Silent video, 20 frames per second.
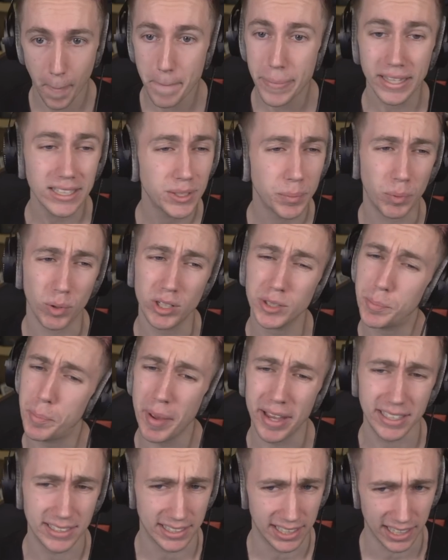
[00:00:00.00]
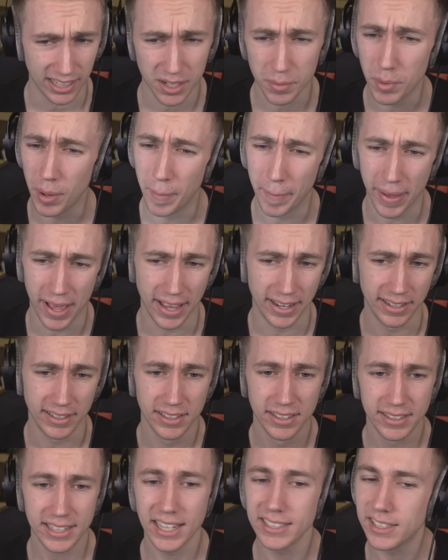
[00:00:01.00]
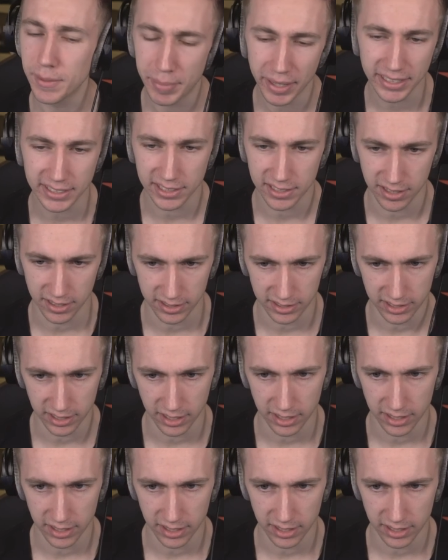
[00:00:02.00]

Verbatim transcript: Bitch boy's basic. Come on, man. That's a basic answer.